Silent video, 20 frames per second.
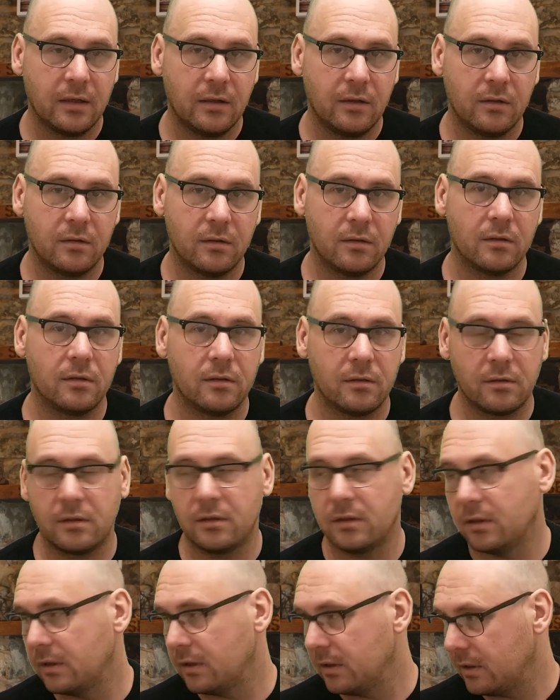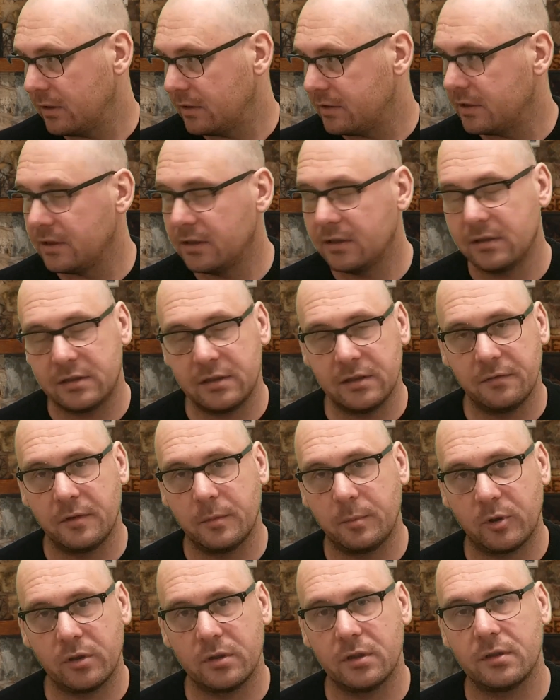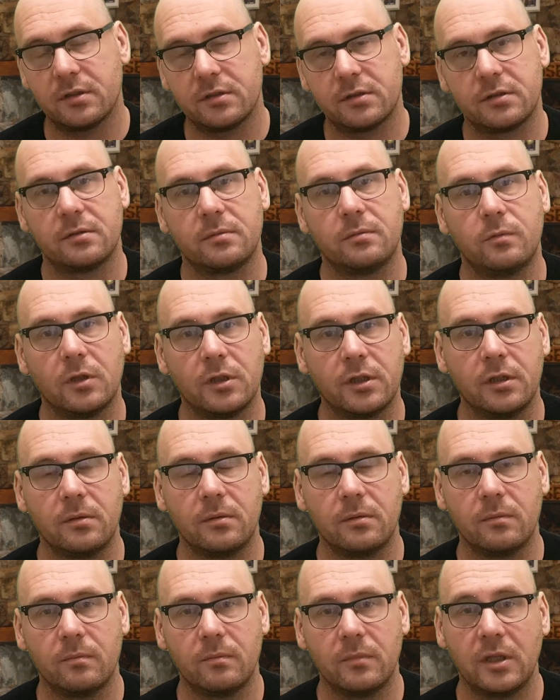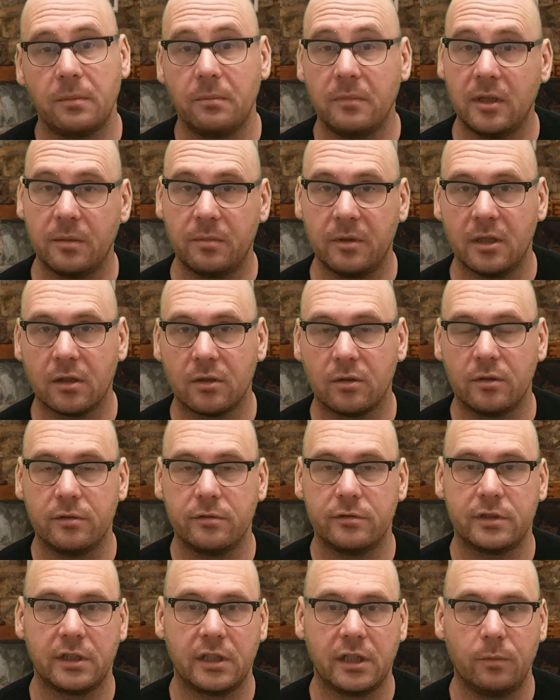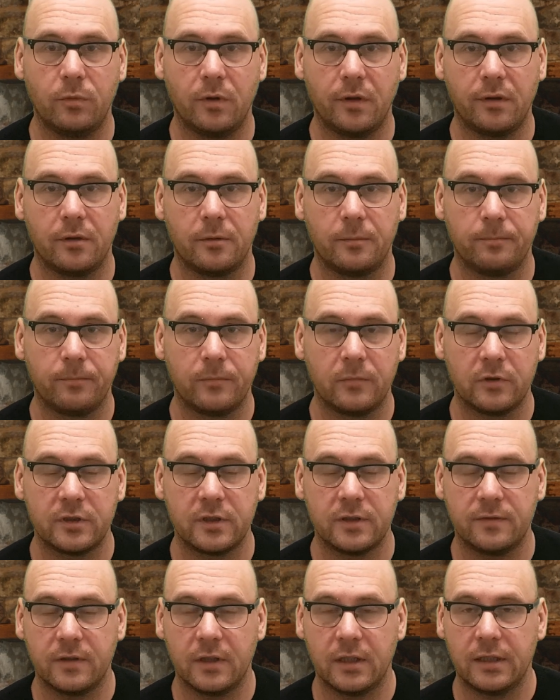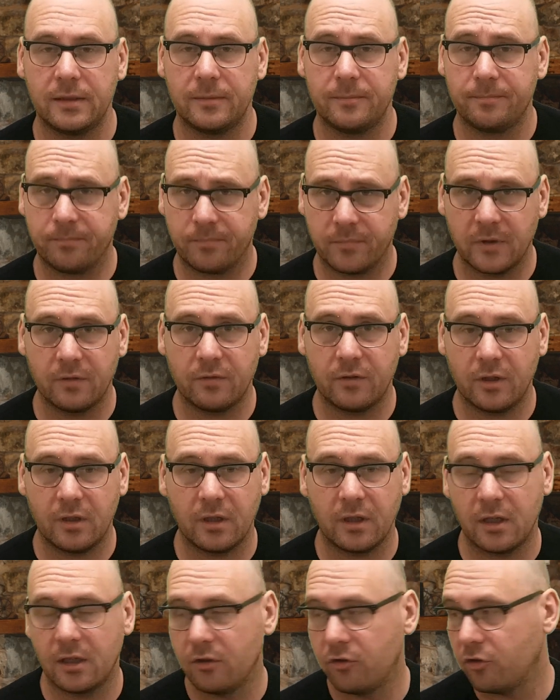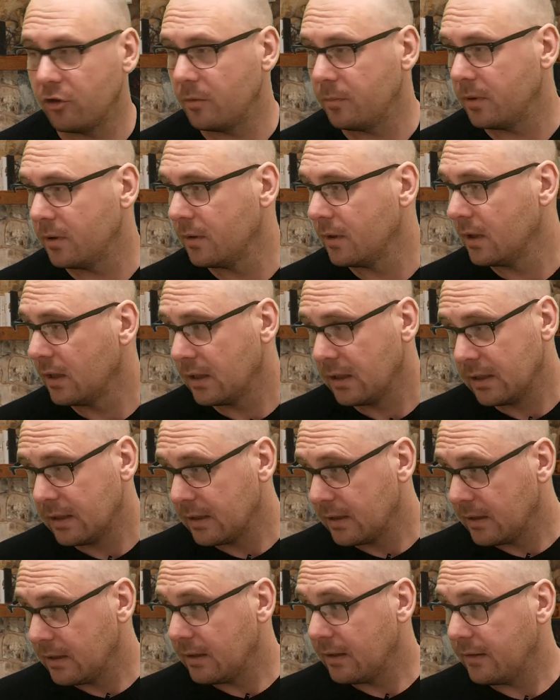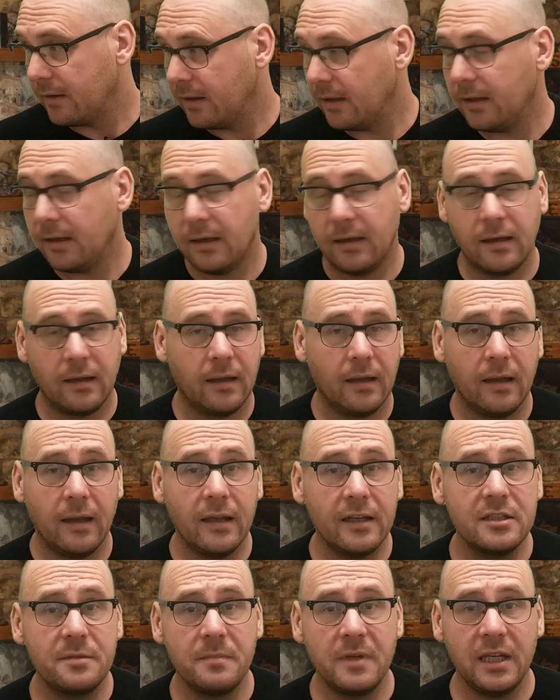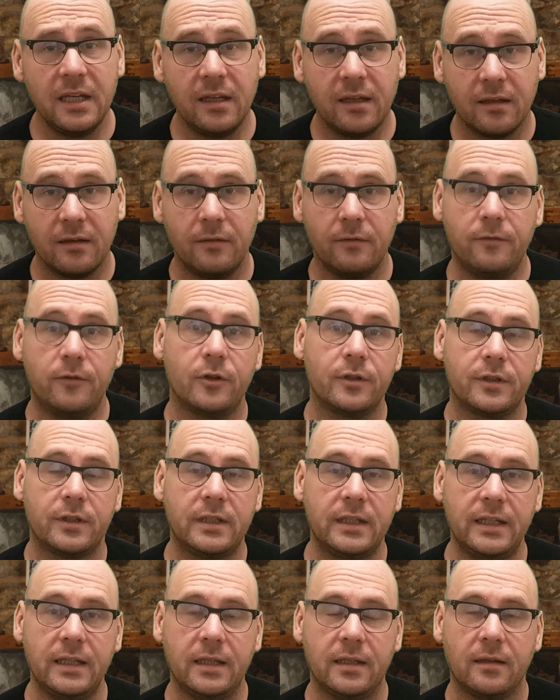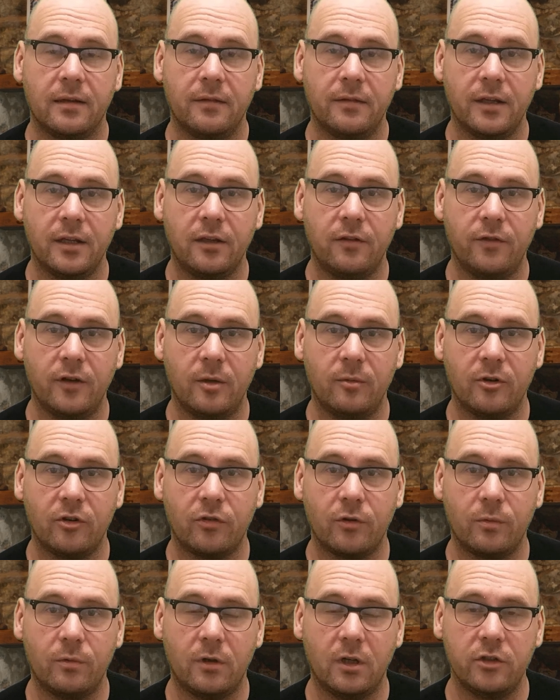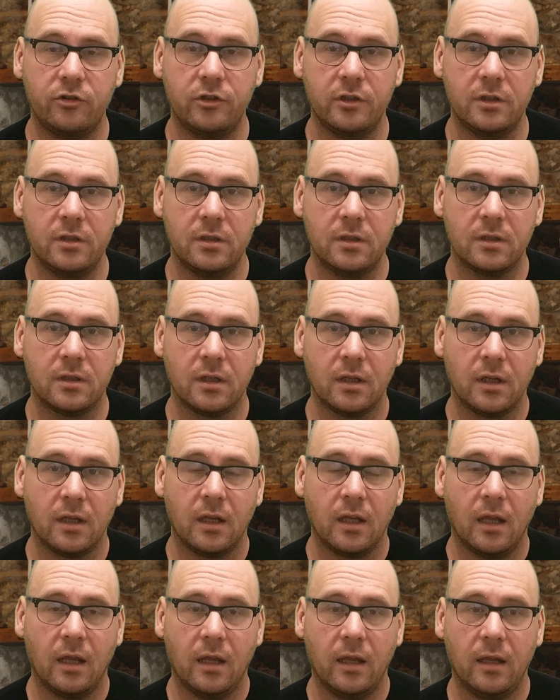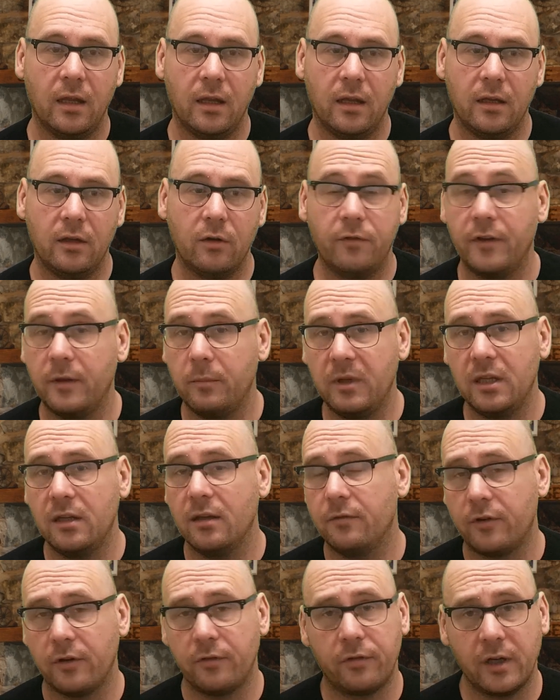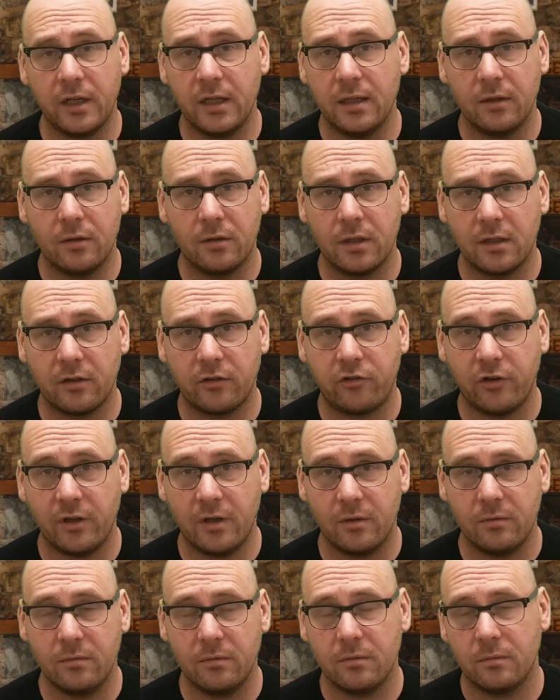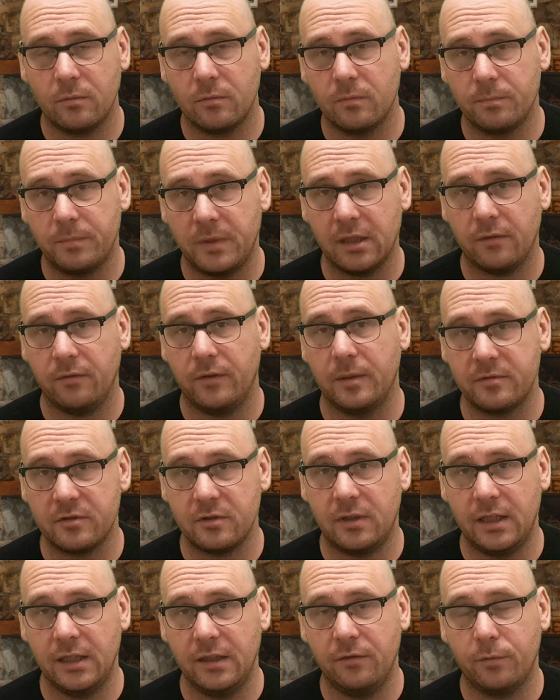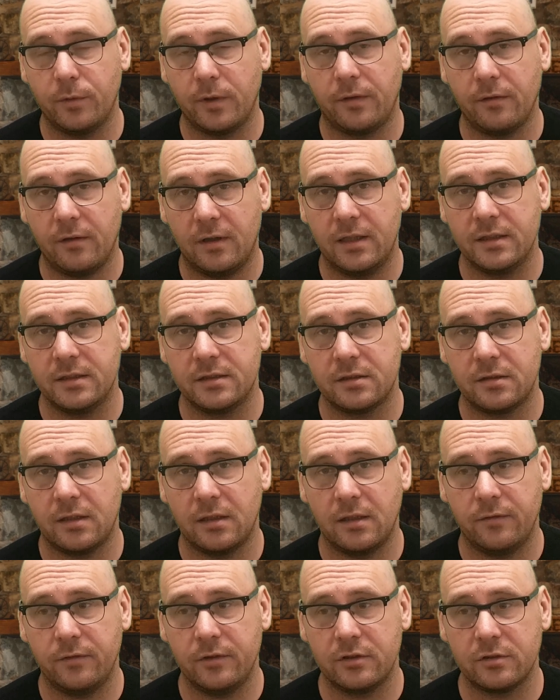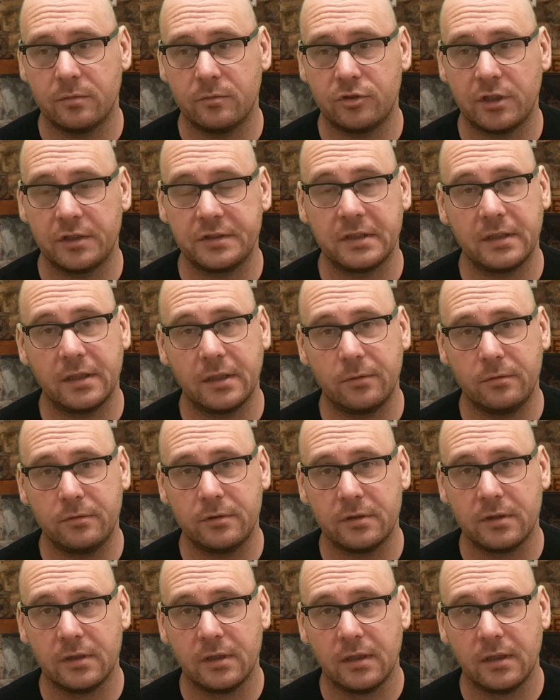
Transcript: or see if the product's working. It may have been the coils that came with it, stuff like that. They've done a grand job. That is me for today. Thank you very much for watching. You'll find me every Friday on this channel, Bag of Vapes Live with the lads, having some shits and giggles.